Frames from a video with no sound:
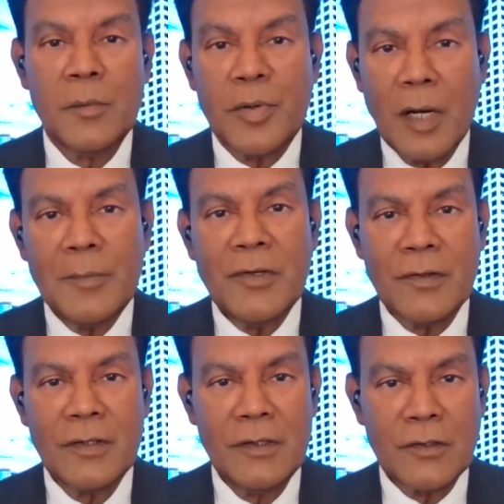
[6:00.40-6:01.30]

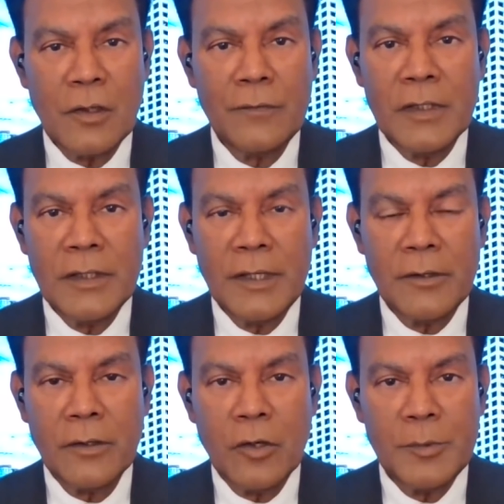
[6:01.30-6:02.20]
promised the Soviet
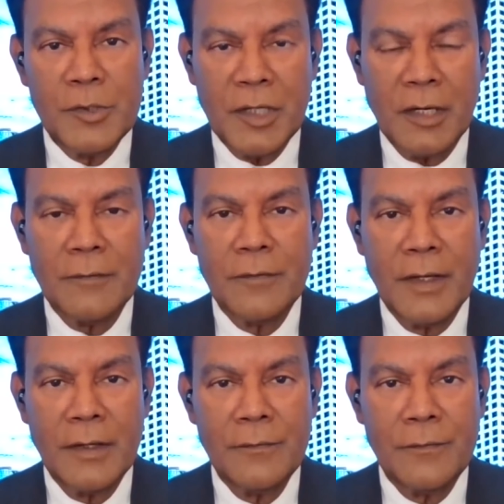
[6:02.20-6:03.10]
leader Gorbachev
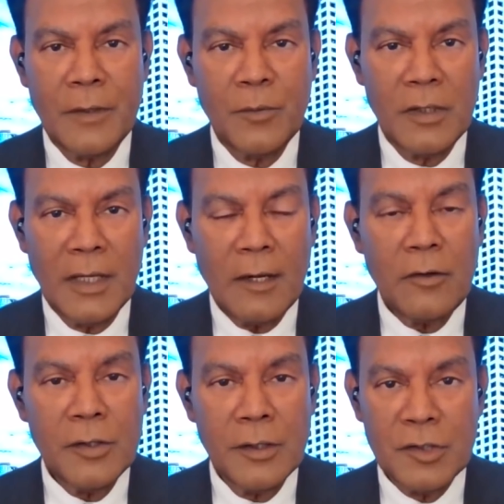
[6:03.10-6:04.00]
that if he would
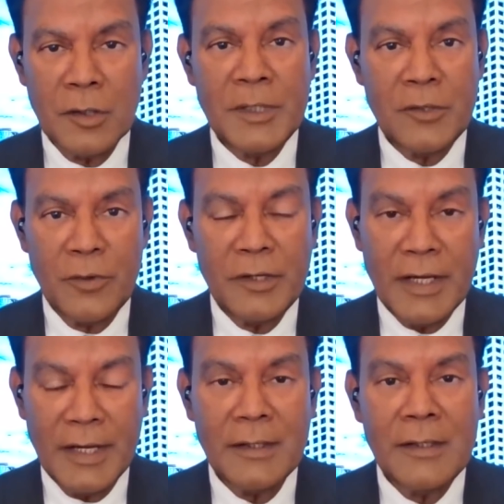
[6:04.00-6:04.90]
allow Germany to
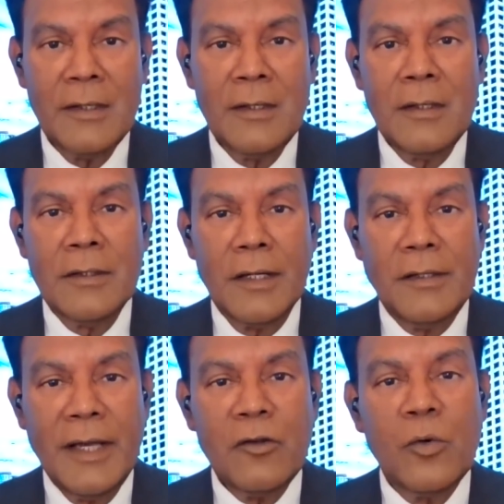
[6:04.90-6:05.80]
reunite, that
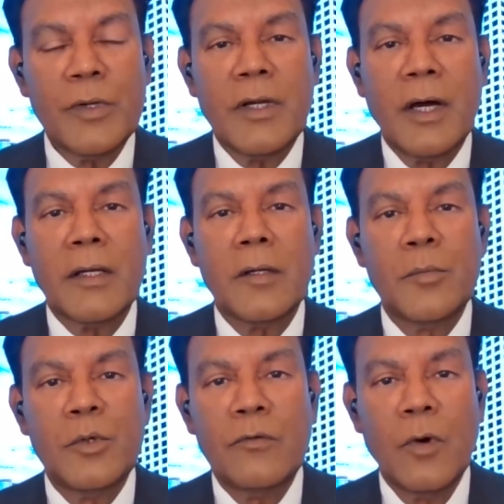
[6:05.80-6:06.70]
NATO would not
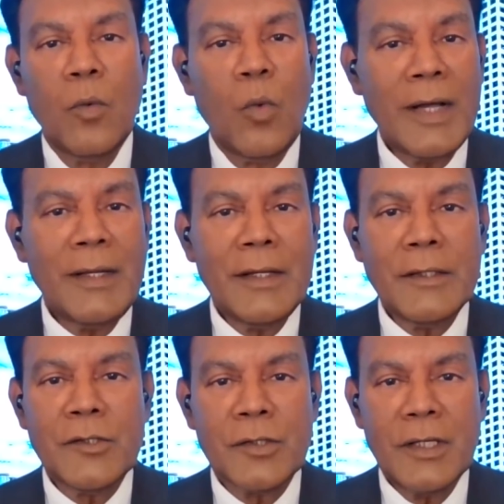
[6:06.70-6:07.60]
move 1
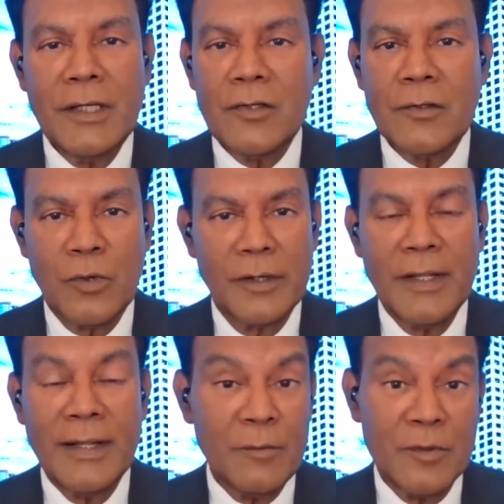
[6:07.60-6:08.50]
inch
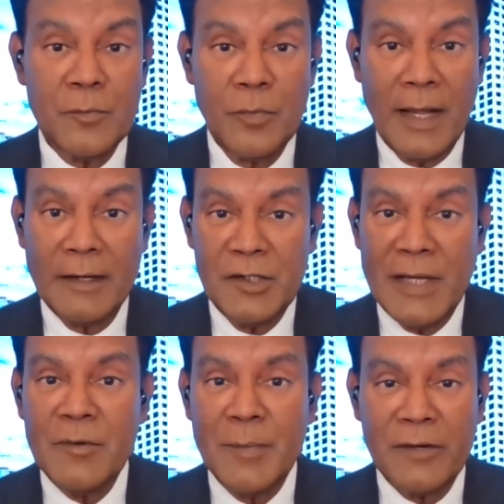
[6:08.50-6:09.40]
eastward. And that was back to
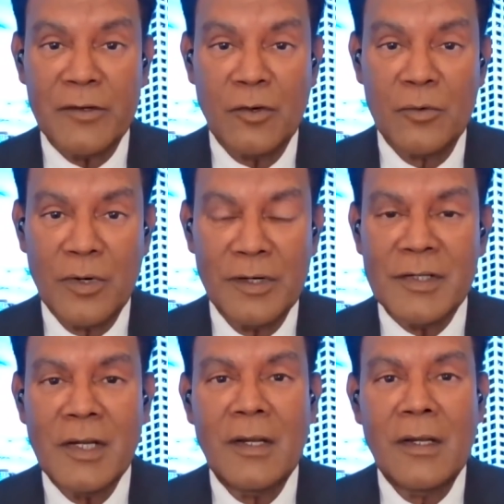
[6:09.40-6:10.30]
James Baker's own
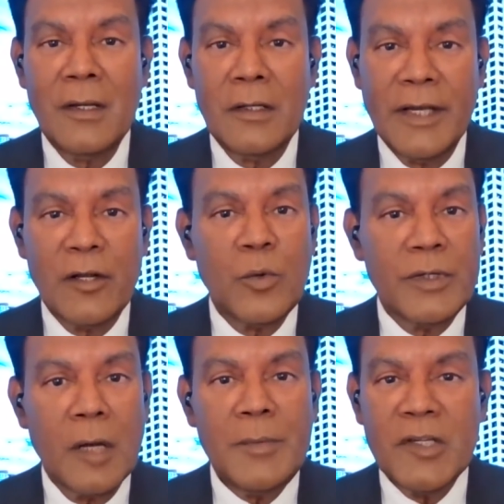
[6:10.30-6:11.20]
words. NATO
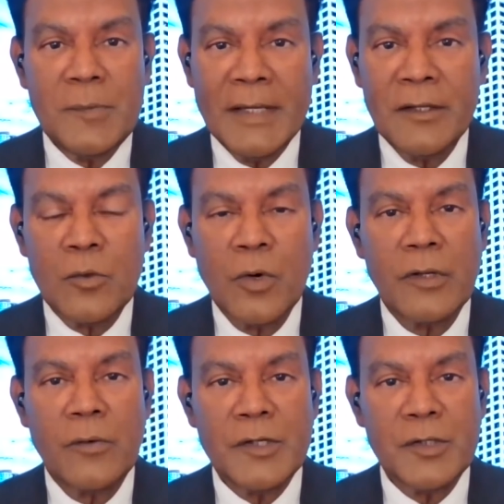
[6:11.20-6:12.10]
would not be expanded
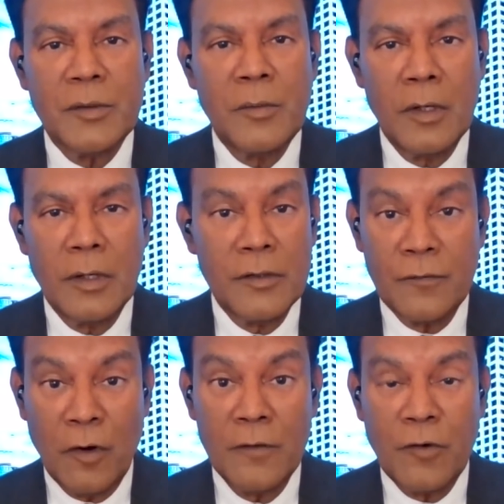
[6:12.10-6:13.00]
toward the Russian, the
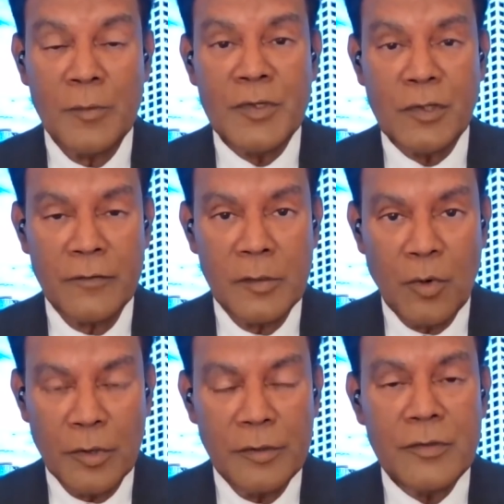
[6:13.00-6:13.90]
former
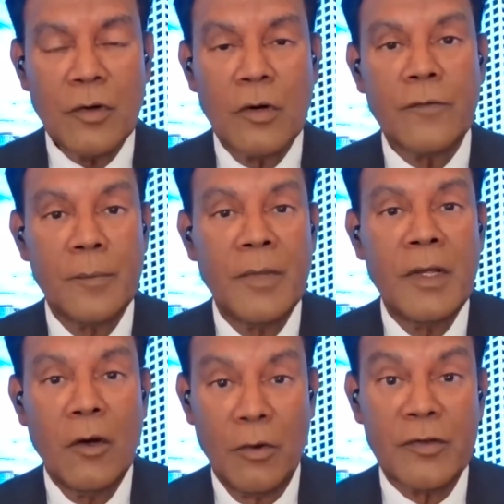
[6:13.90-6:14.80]
Soviet borders, or
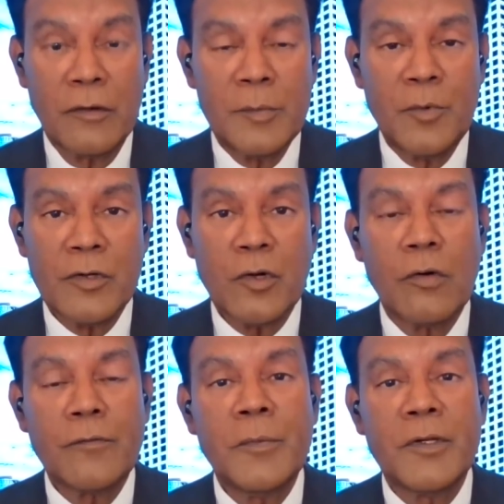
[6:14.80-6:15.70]
the Soviet borders,
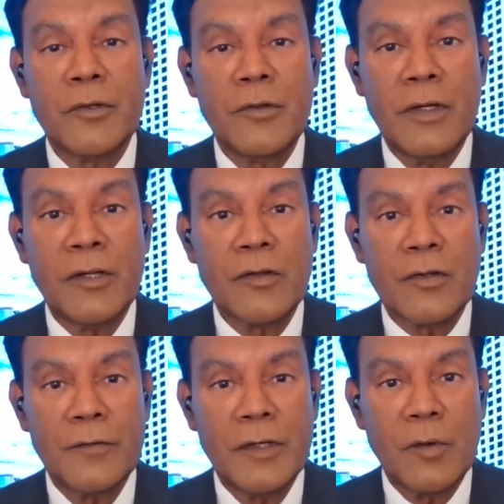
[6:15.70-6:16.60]
or into the
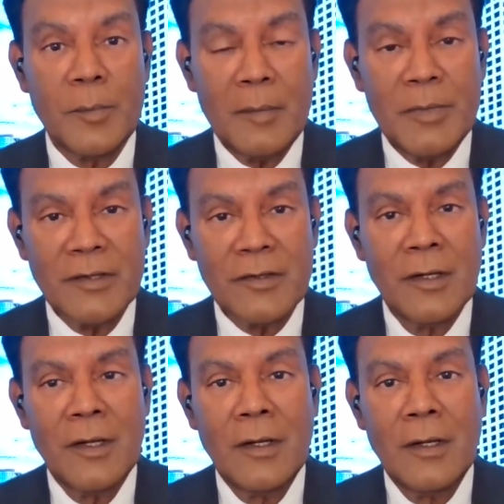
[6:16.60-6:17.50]
Soviet
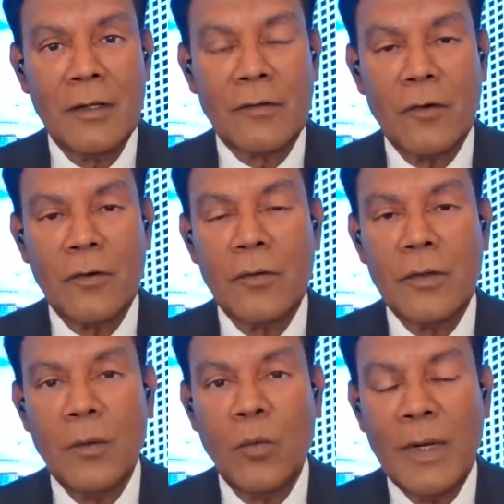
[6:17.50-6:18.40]
republics.
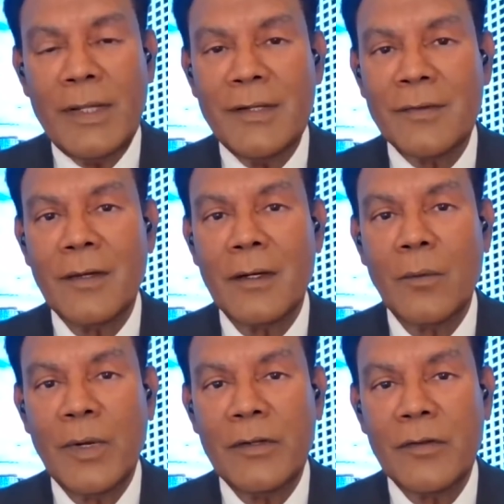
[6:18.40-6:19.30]
So when
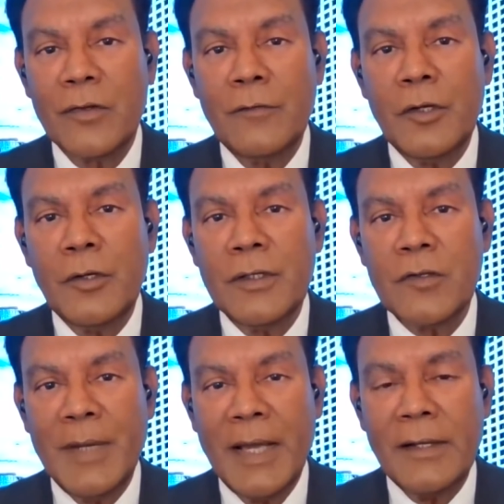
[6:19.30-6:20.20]
the Soviet Union
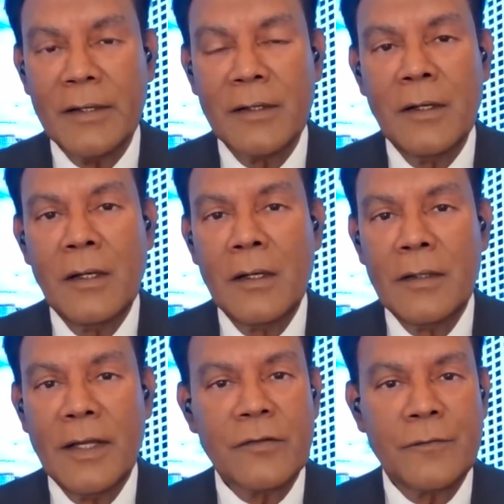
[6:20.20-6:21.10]
disbanded,
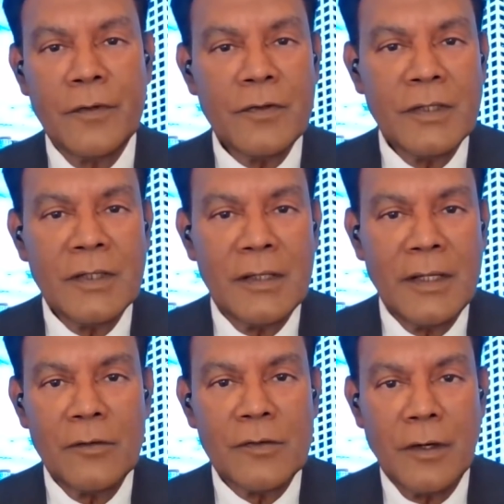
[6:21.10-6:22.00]
that's the first thing that
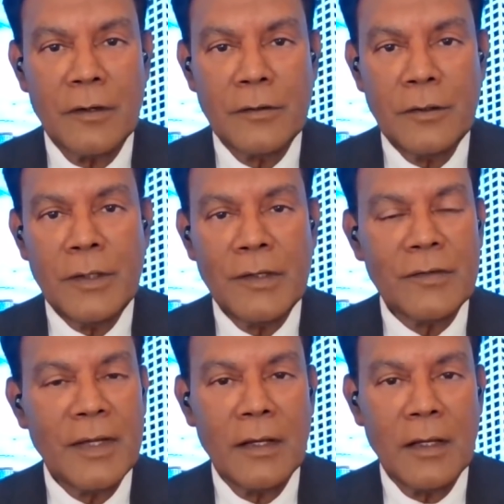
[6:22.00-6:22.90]
NATO started doing,
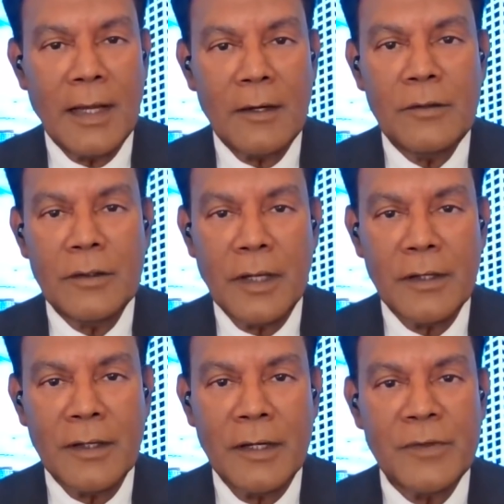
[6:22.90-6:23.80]
is they allowed
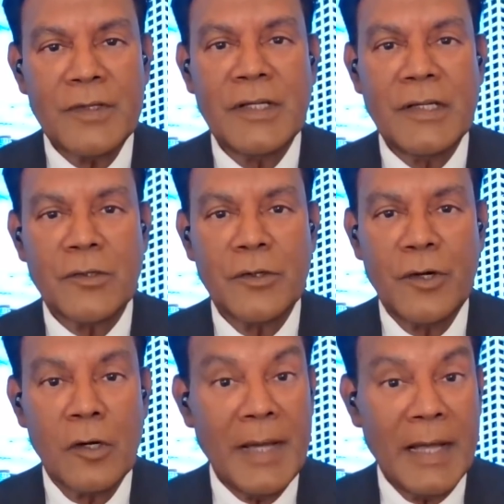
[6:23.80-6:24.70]
other countries in Eastern
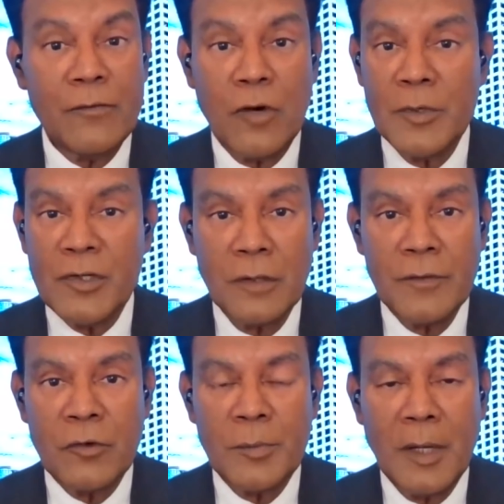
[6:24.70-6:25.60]
Europe and former
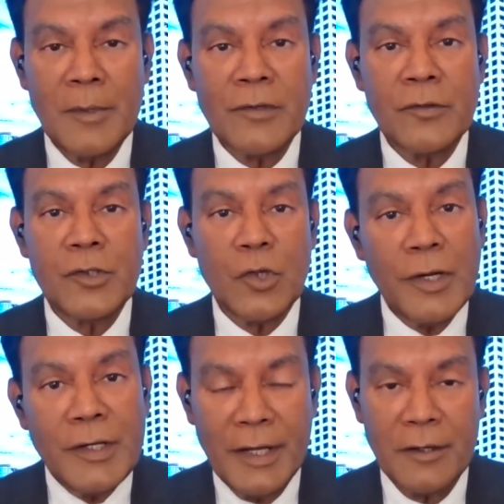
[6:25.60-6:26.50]
Soviet republics to
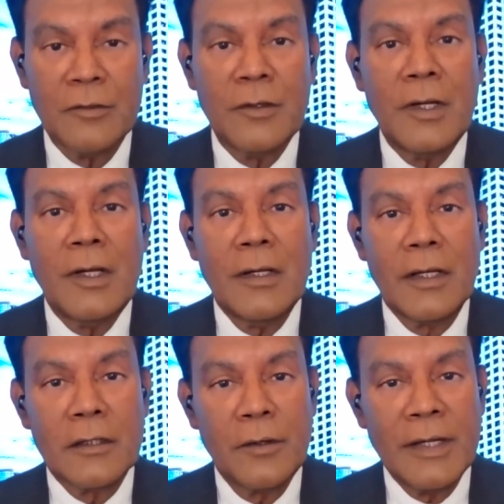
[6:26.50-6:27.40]
join NATO,
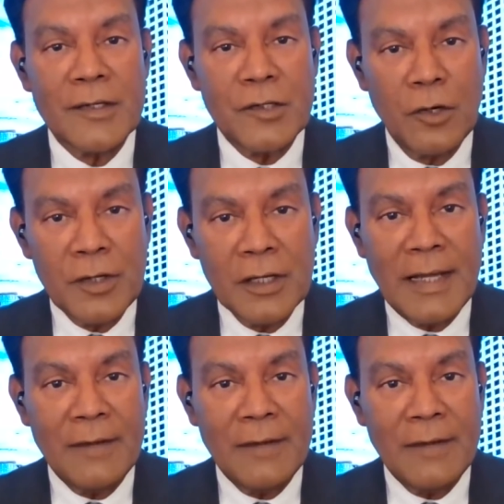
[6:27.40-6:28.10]
including Estonia,